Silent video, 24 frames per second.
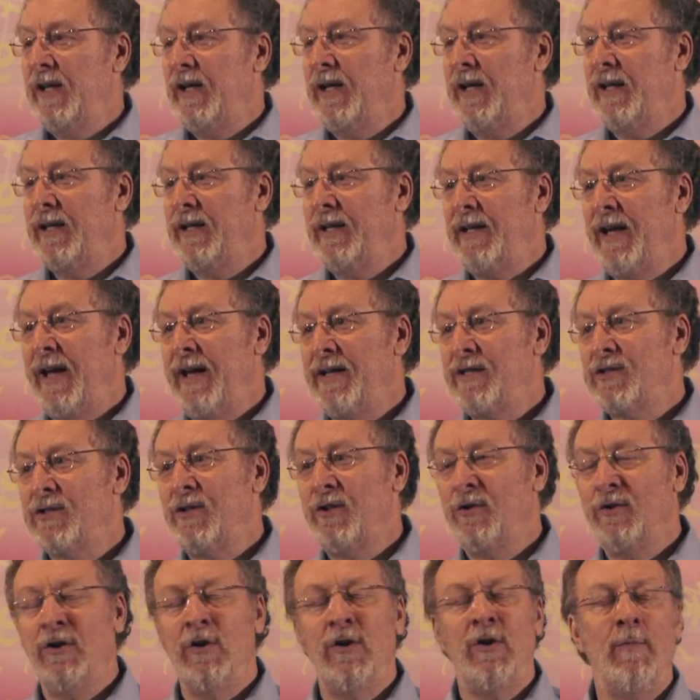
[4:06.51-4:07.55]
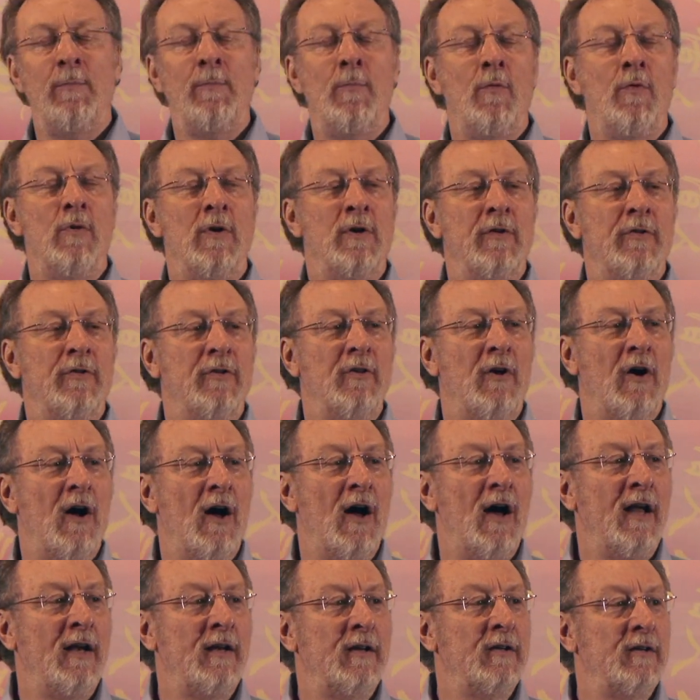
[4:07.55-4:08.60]
It takes a little more
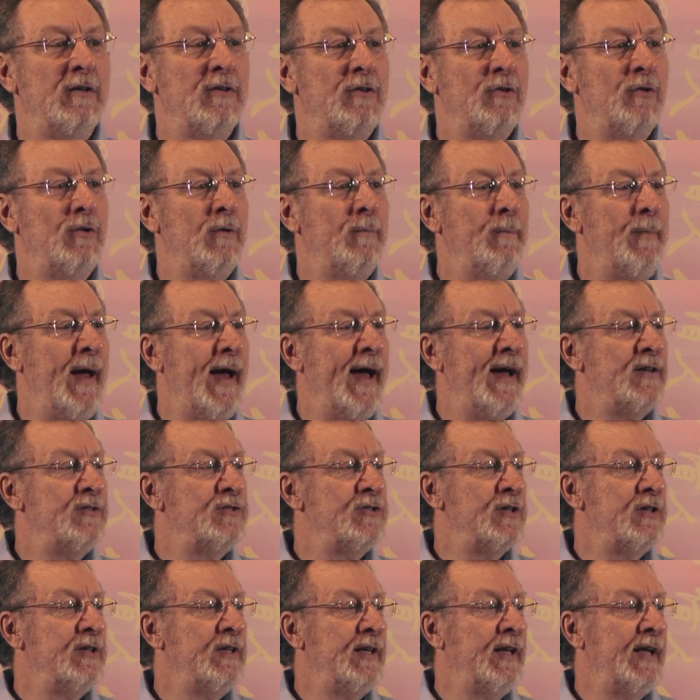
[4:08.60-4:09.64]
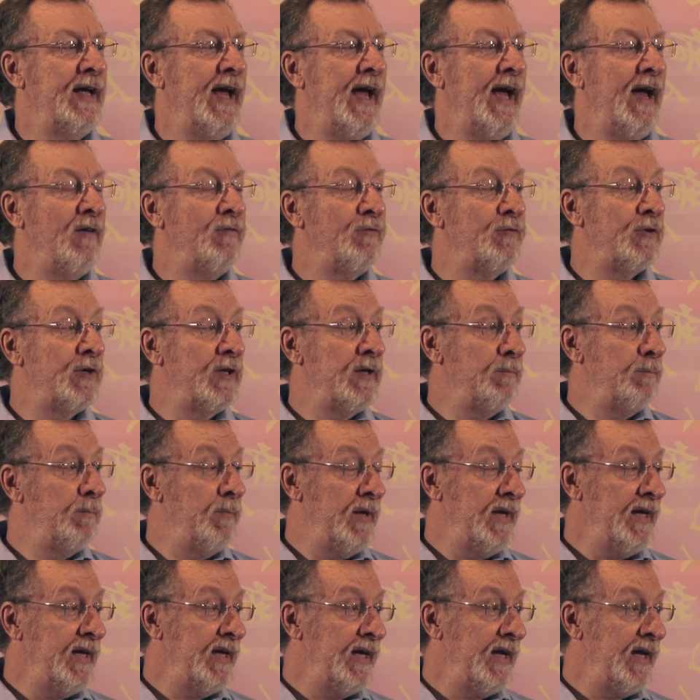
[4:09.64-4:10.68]
thought to imagine that every
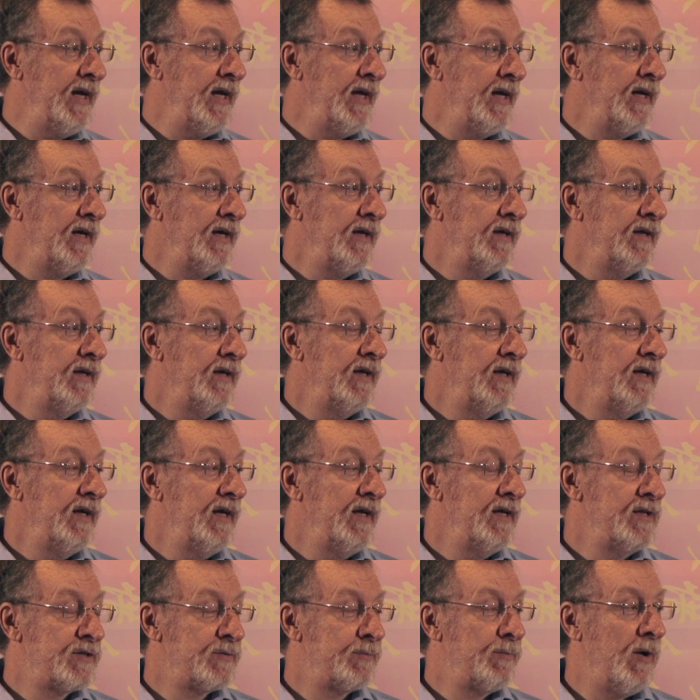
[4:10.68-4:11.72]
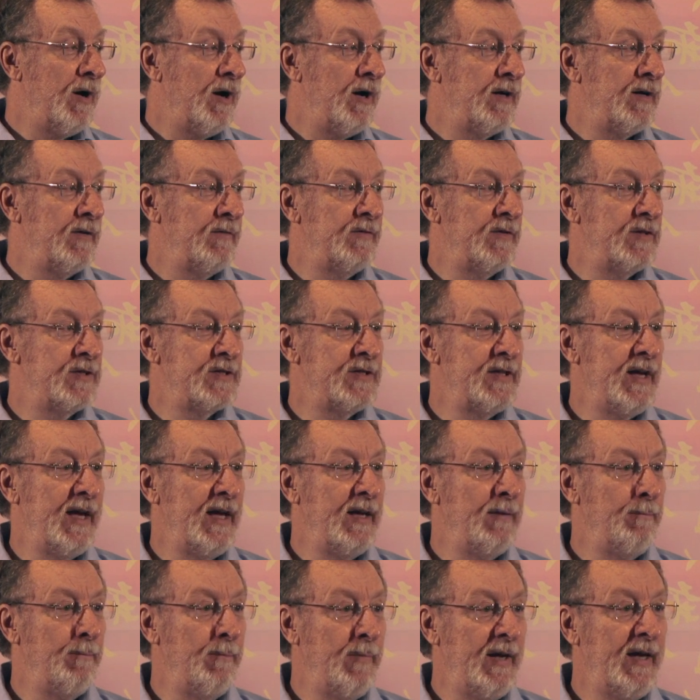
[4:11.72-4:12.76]
being is part of the
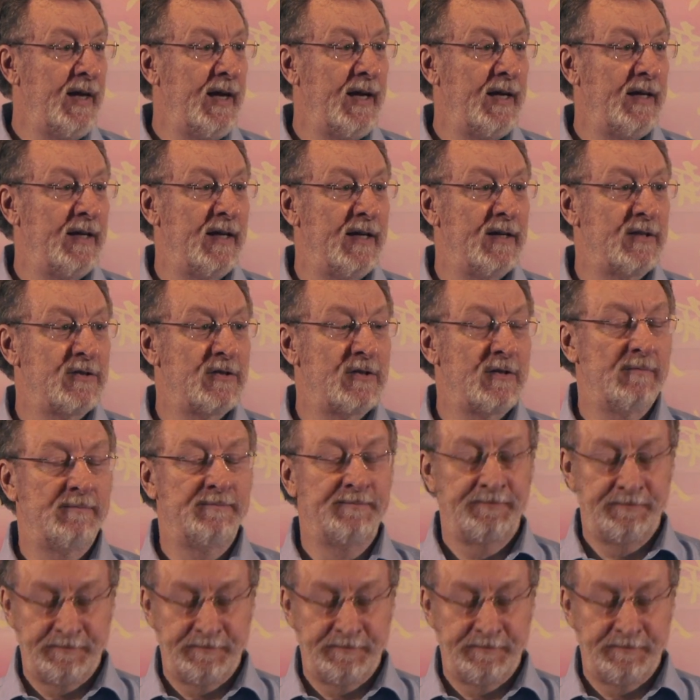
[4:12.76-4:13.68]
same beingness.